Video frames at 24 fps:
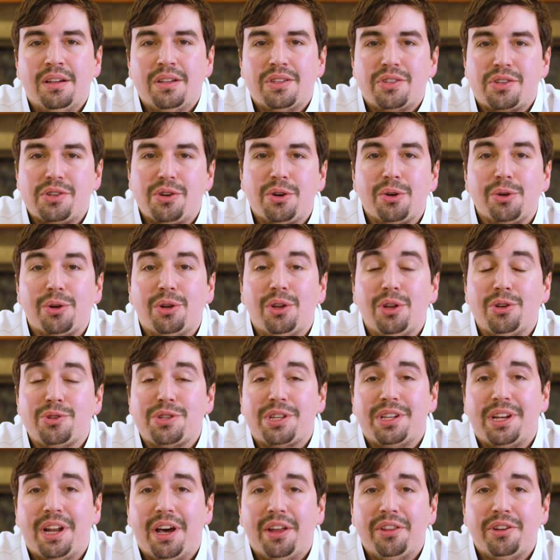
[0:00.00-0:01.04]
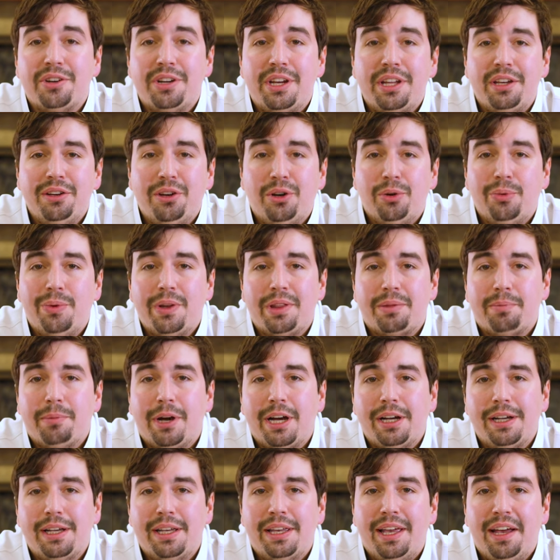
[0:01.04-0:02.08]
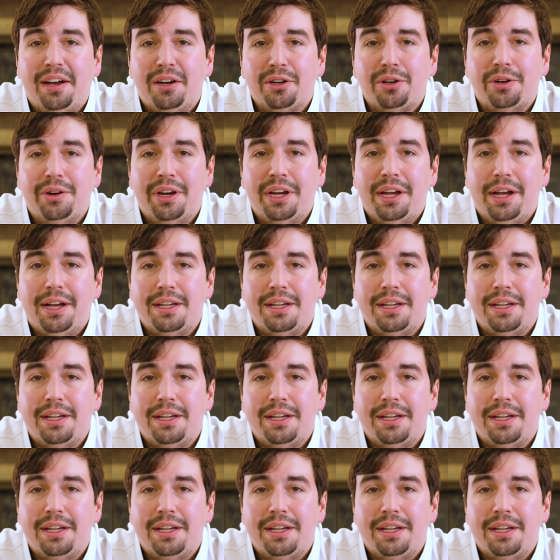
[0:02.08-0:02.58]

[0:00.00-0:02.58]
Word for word: So closed another deal with my Calgary